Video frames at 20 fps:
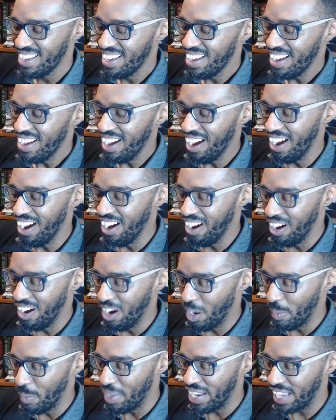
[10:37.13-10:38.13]

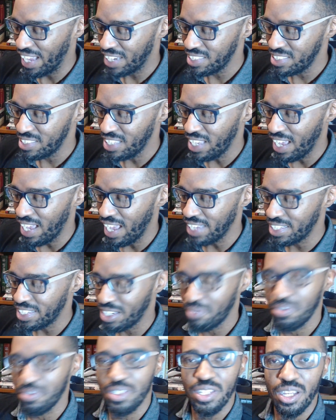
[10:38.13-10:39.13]
And like I said, I
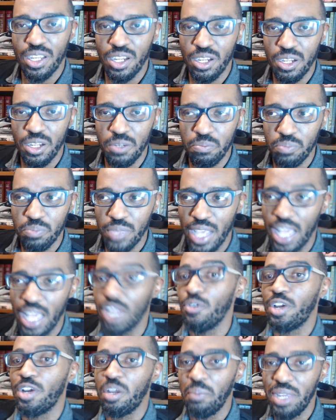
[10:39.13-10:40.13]
definitely highly
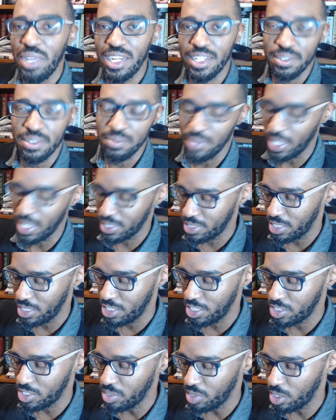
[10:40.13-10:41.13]
recommend it. Like I said,
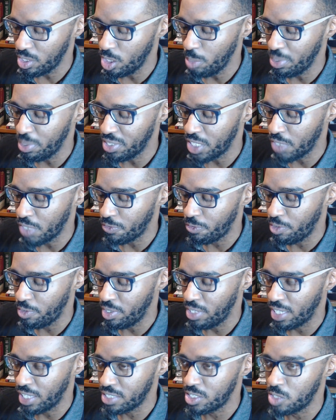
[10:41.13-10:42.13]
just something a little bit different.
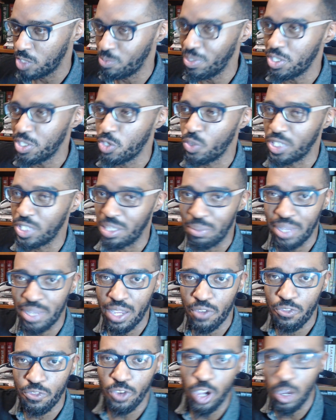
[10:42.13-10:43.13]
Like I said, especially with it being
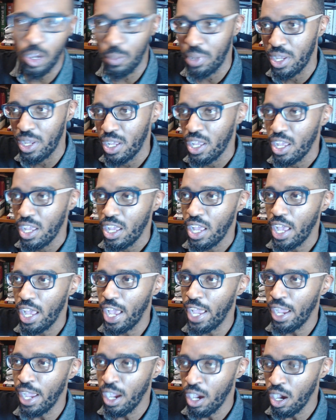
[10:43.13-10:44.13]
from
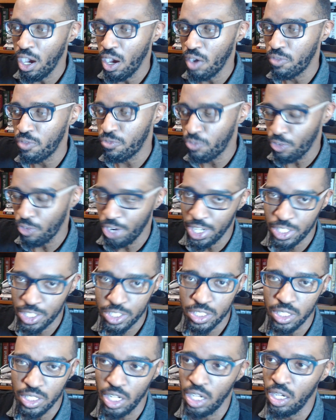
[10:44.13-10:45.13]
a
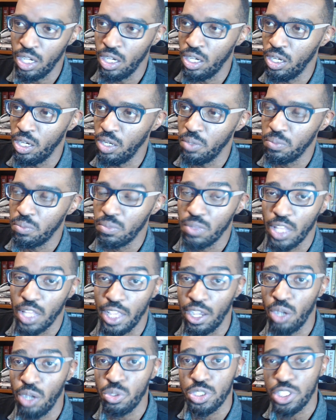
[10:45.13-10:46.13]
French
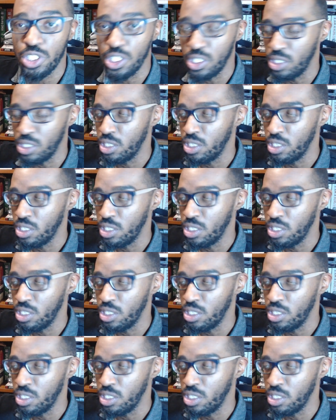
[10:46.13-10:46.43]
Laotian